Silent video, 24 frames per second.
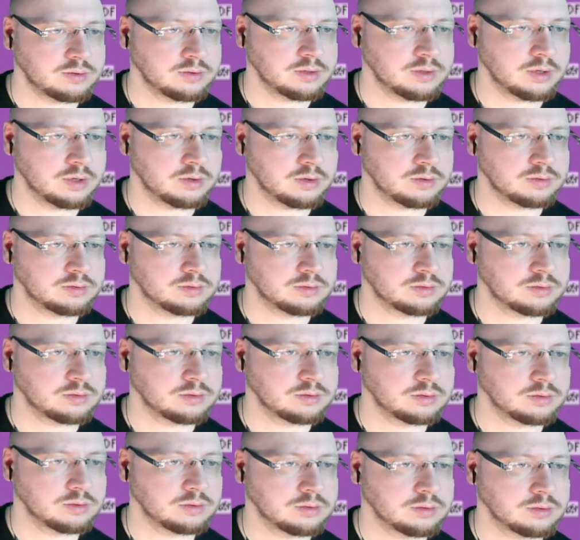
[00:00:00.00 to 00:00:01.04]
No.
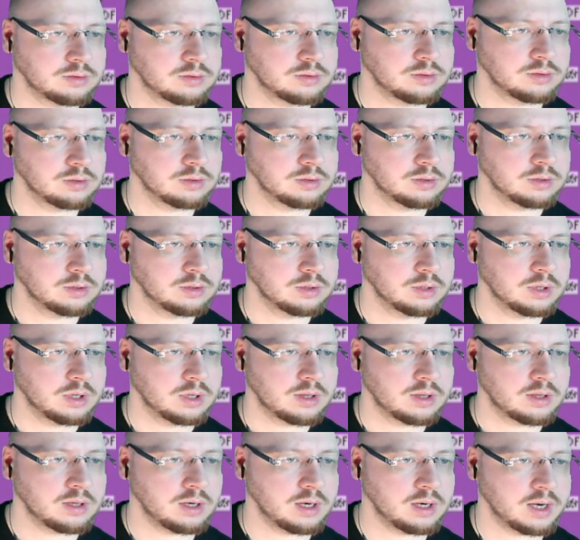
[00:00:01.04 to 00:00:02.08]

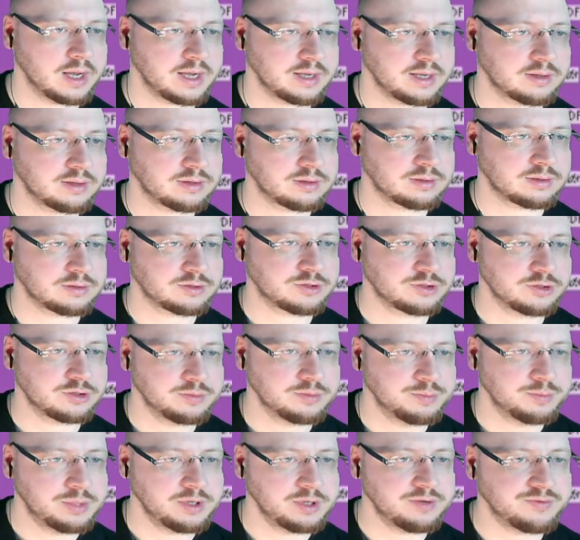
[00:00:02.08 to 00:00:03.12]
The length
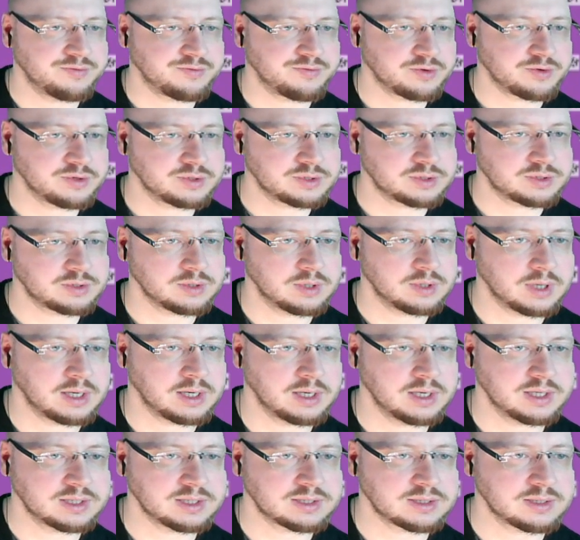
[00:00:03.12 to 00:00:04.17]
should be first, so
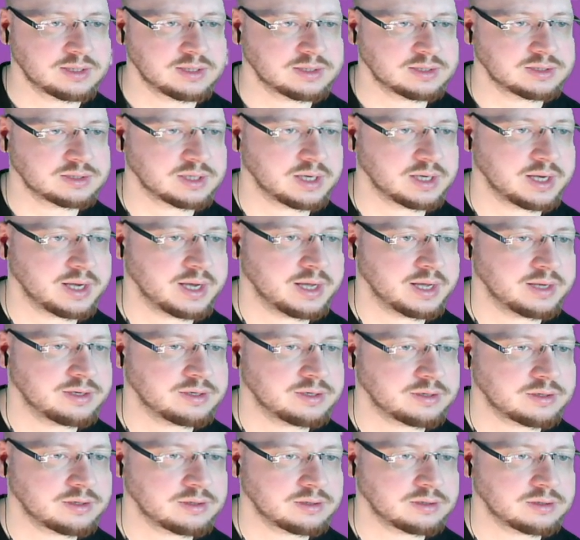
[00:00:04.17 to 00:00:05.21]
unless there's a
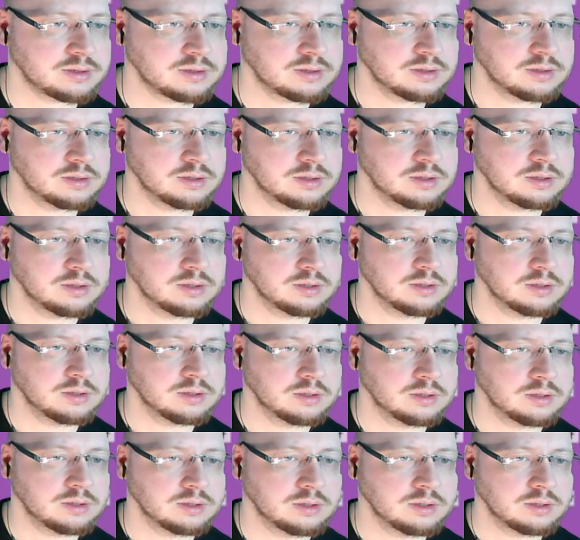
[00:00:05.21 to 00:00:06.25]
header,
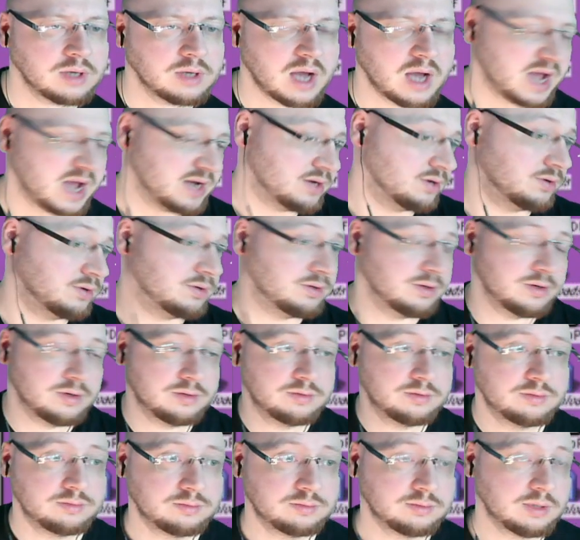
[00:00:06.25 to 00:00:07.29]
I don't
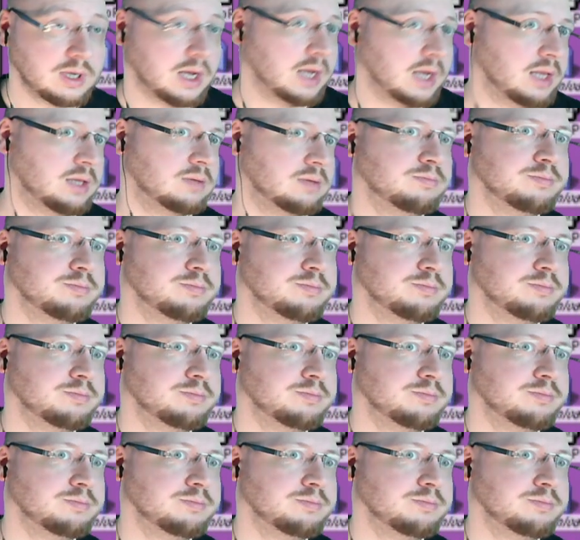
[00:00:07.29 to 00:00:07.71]
know.